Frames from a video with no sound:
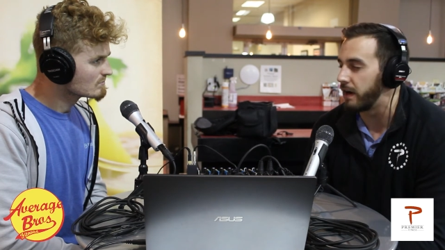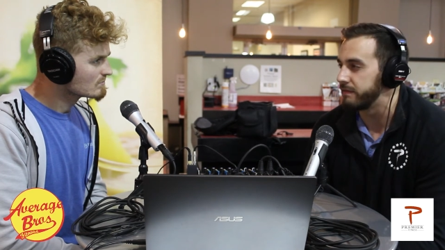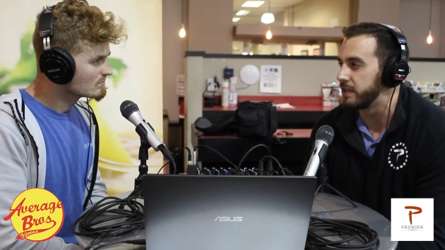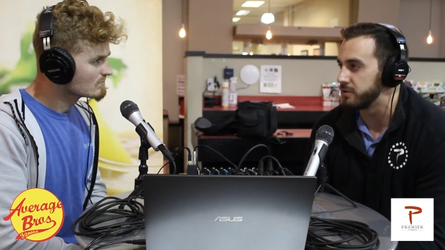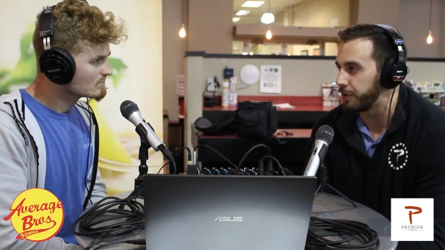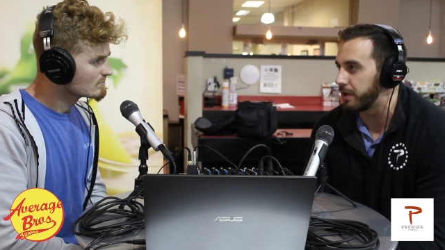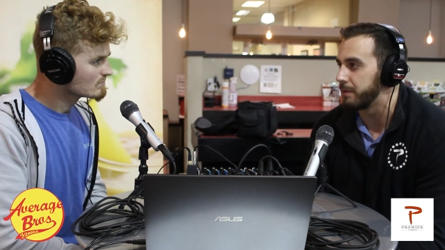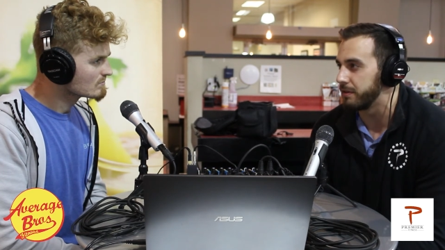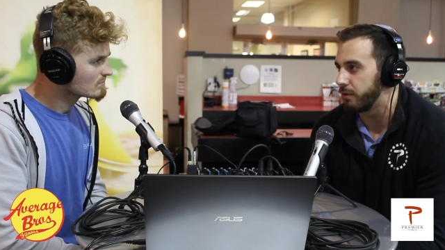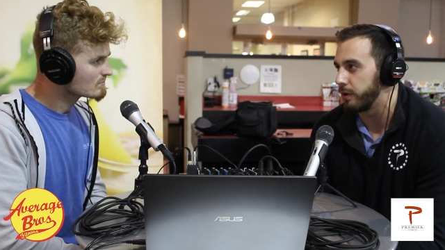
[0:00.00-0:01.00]
Speaker 1: or five days a week.
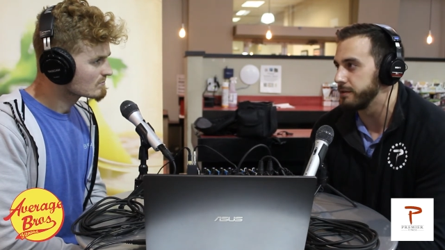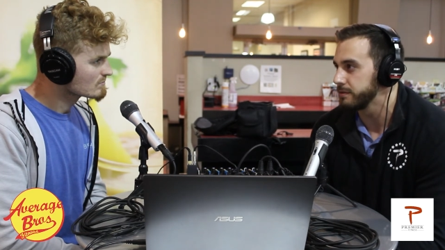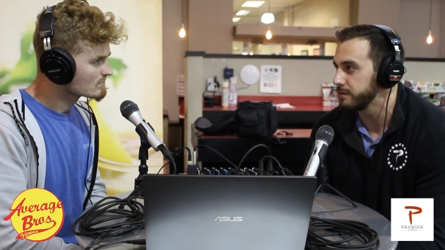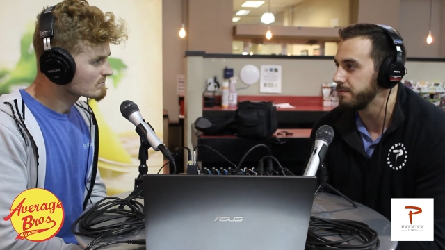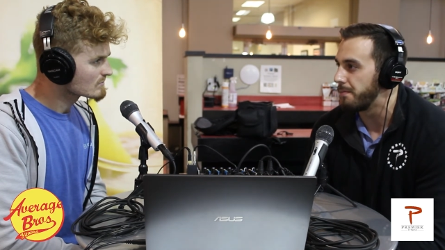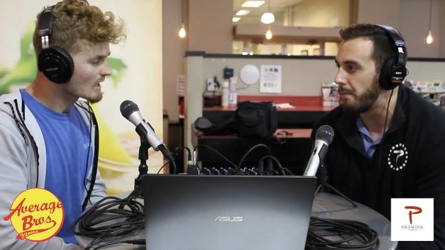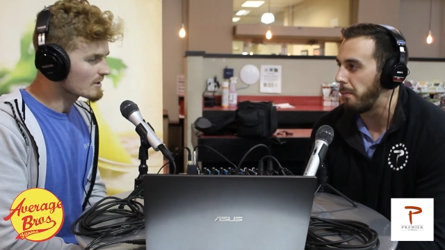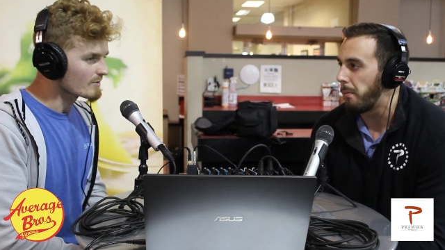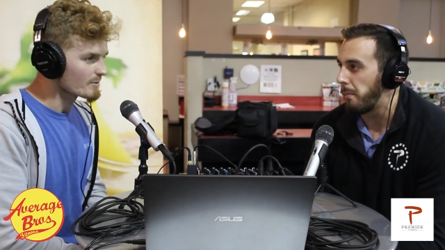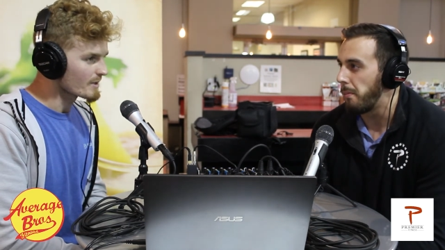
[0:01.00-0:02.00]
I'm hitting the weights.
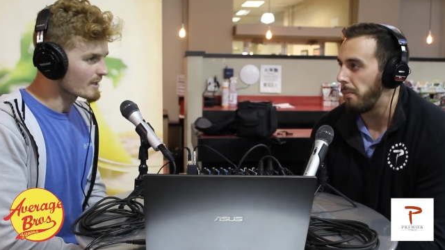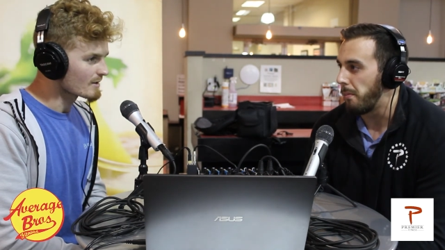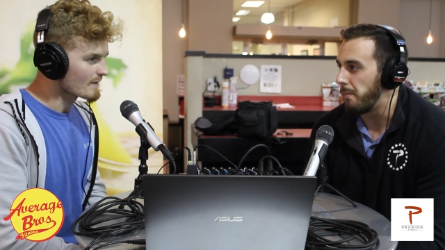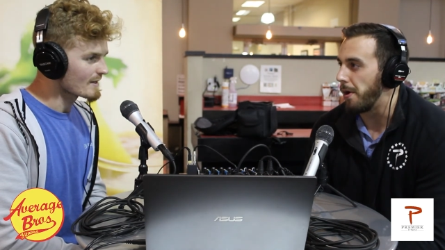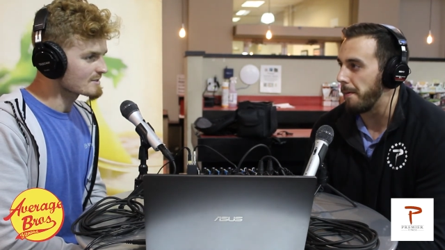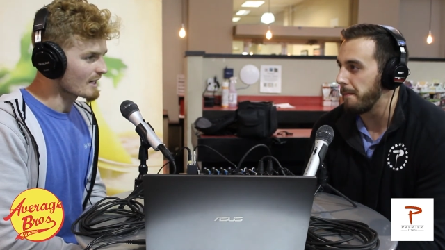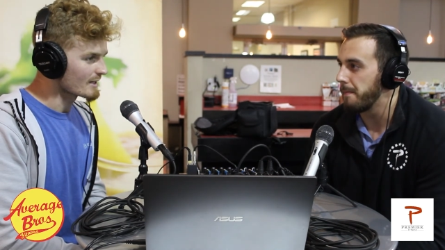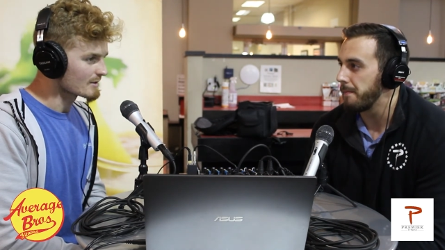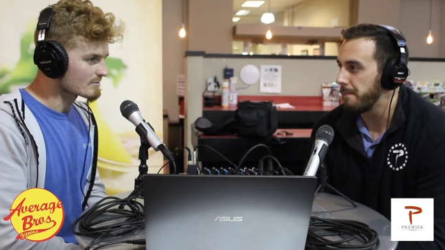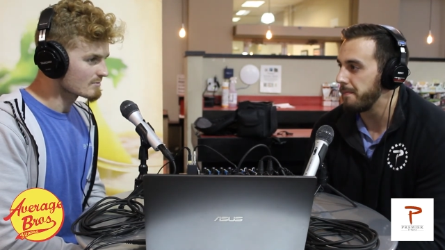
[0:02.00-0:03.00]
Speaker 2: I love it, man. And that's
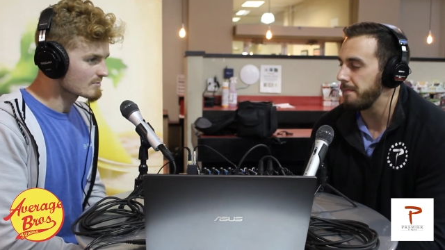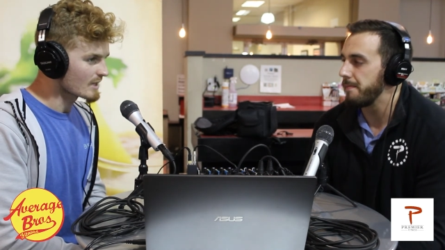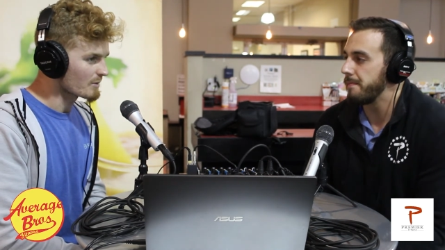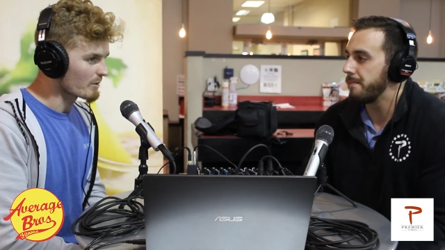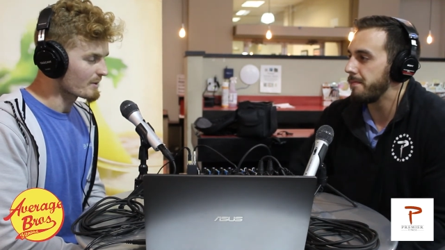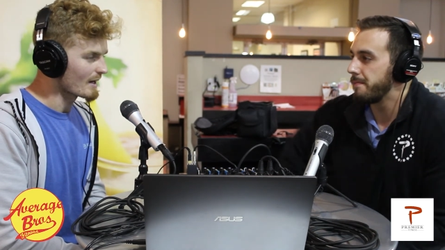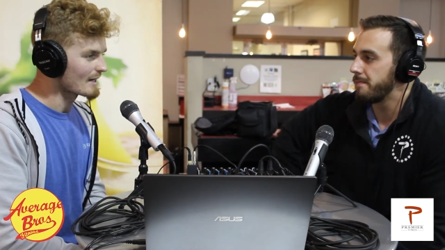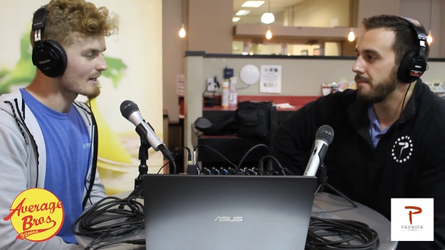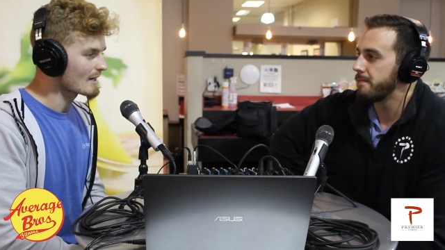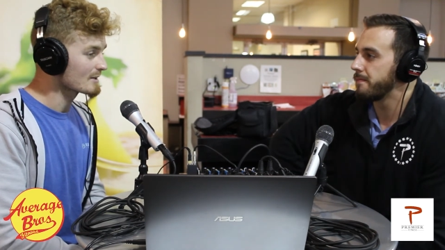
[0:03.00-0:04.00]
kind of it's kind of what
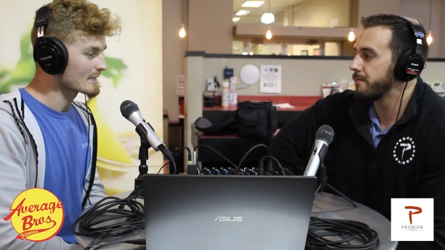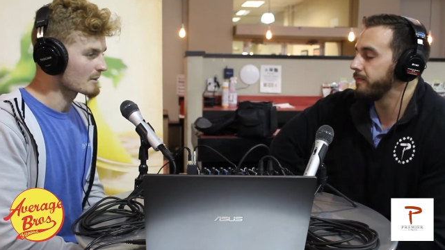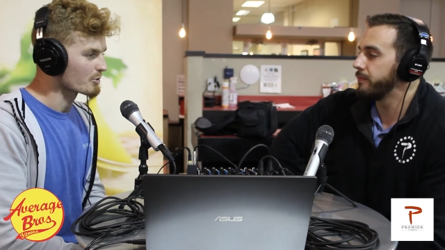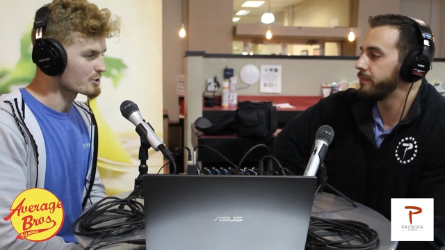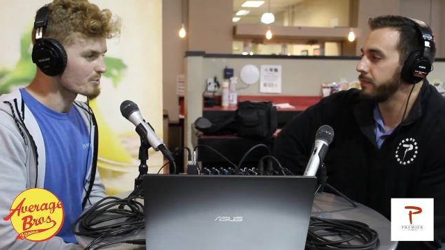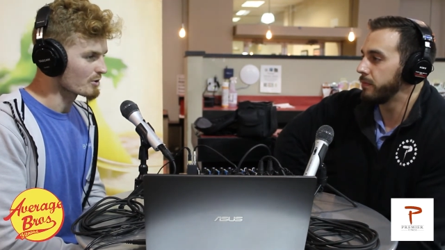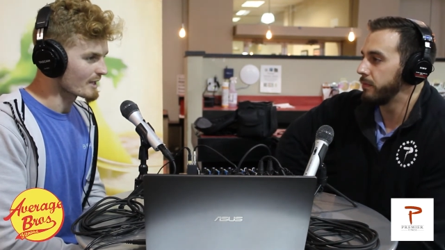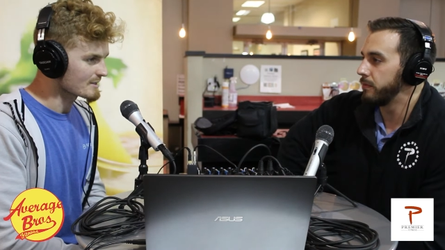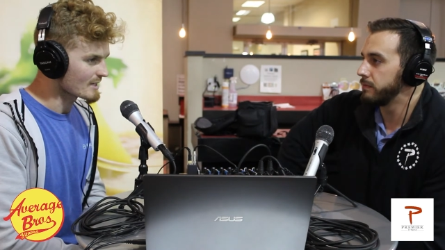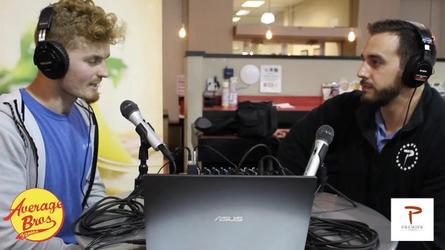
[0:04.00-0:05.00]
I, I, like the push pull
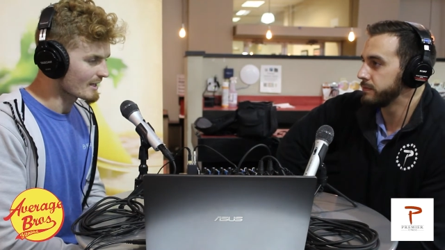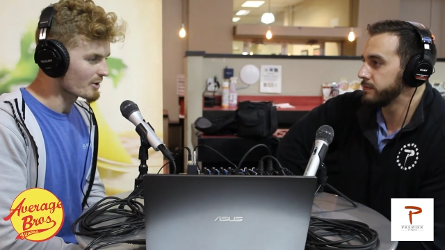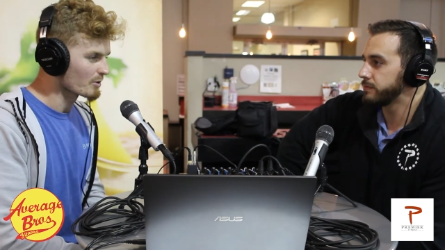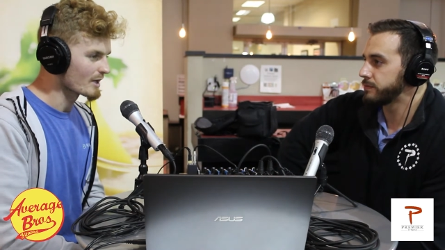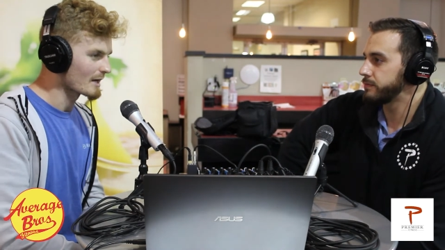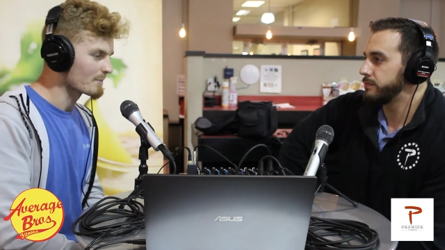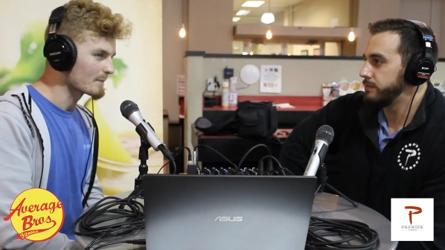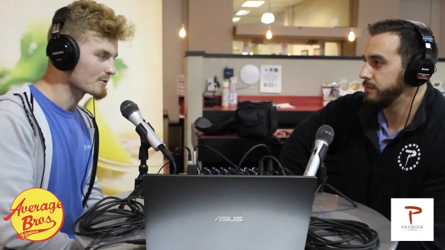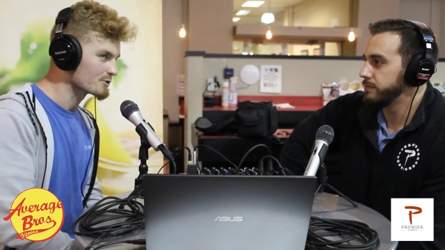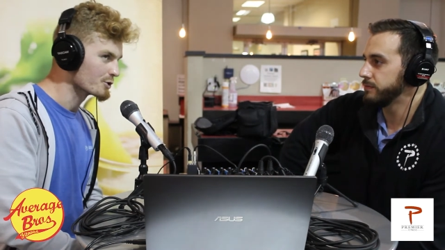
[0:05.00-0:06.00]
legs Eddie. I know a lot of
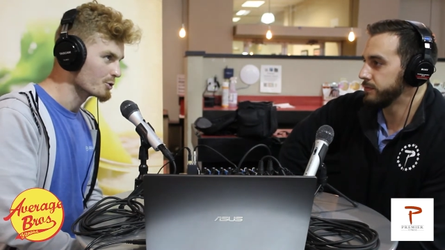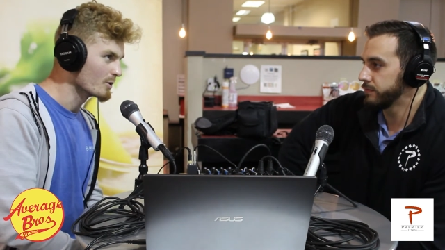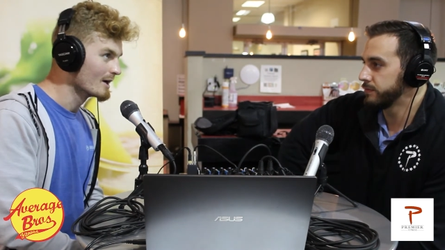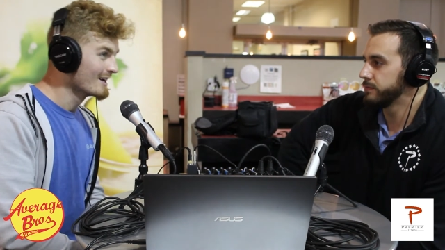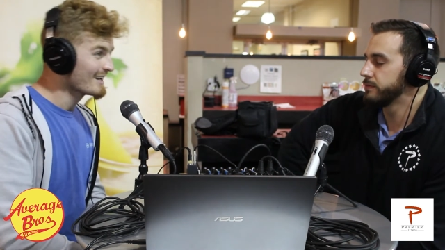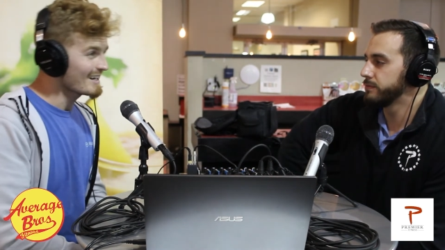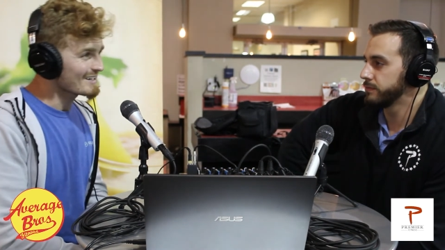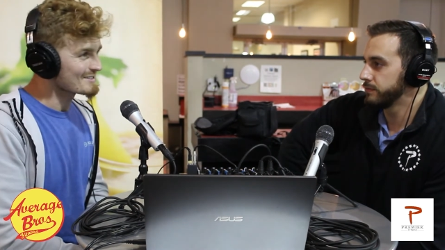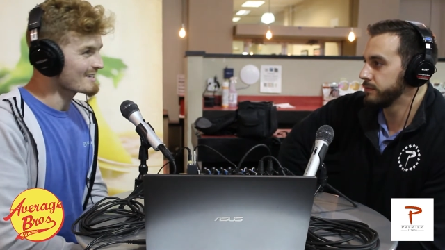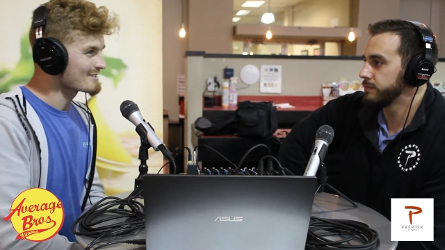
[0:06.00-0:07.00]
people do. It,
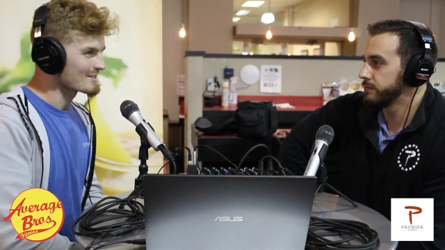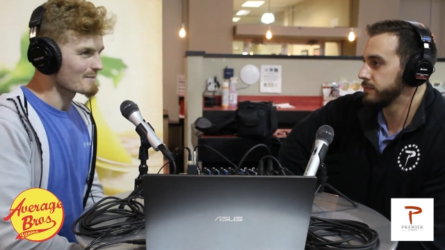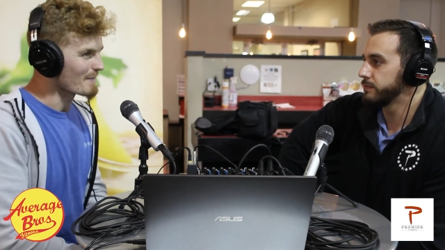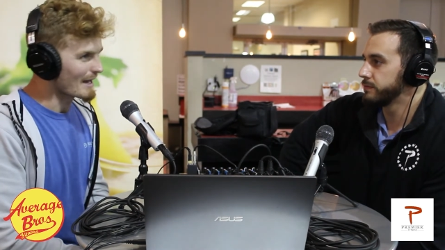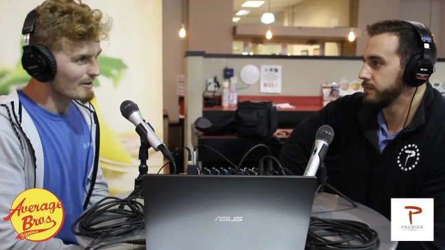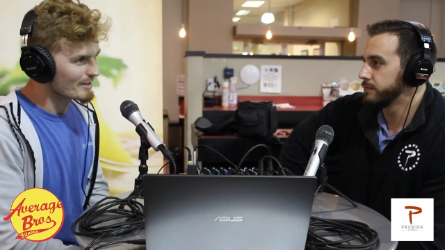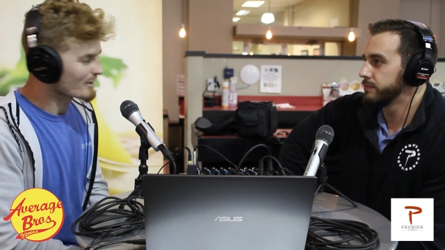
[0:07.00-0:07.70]
is, it doesn't matter.